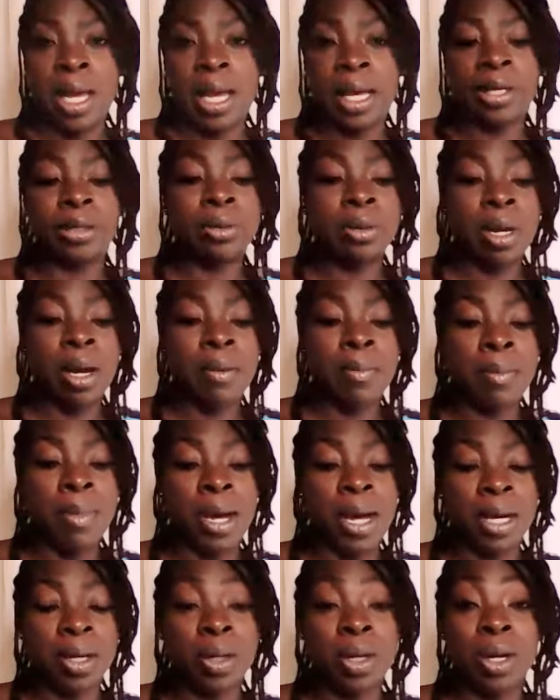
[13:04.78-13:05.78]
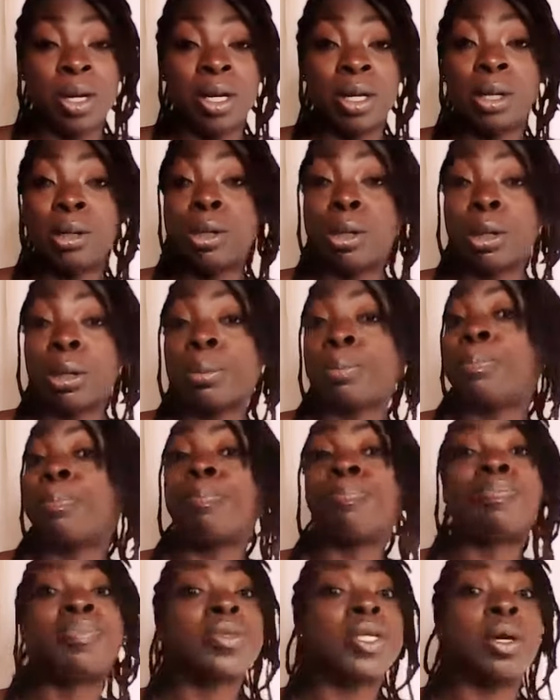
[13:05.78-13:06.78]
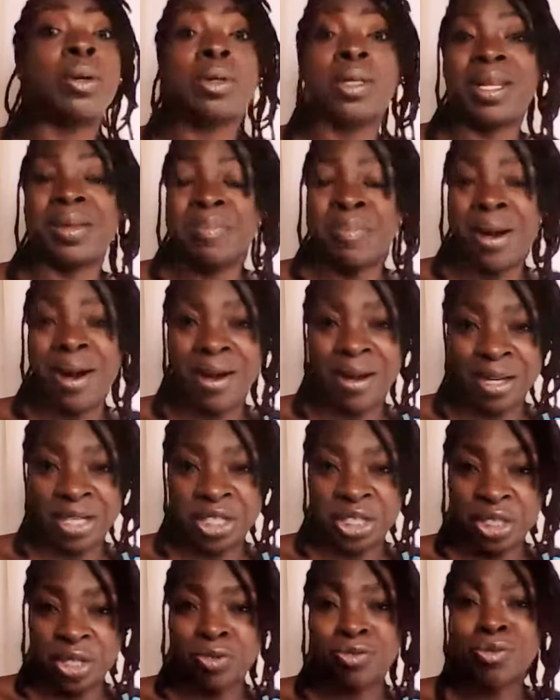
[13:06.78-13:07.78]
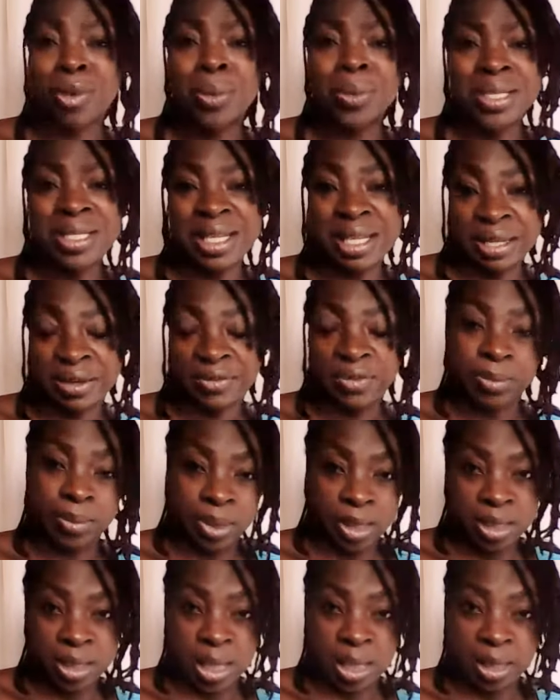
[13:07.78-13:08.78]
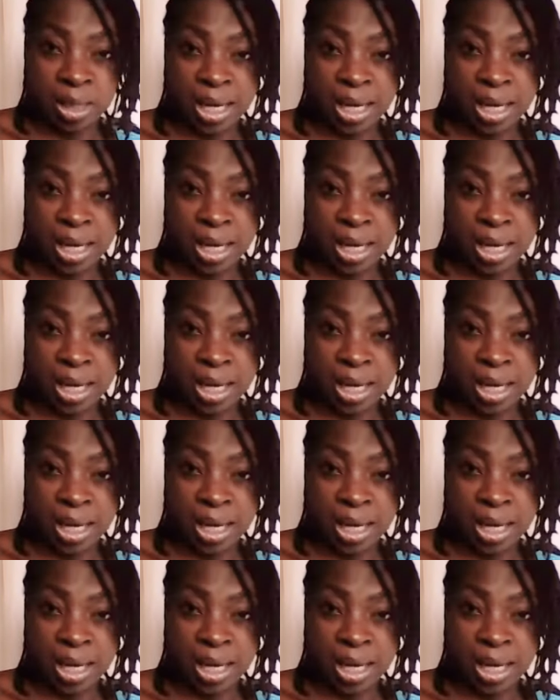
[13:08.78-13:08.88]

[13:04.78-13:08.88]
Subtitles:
and you come back totally parched and roasted from the sun.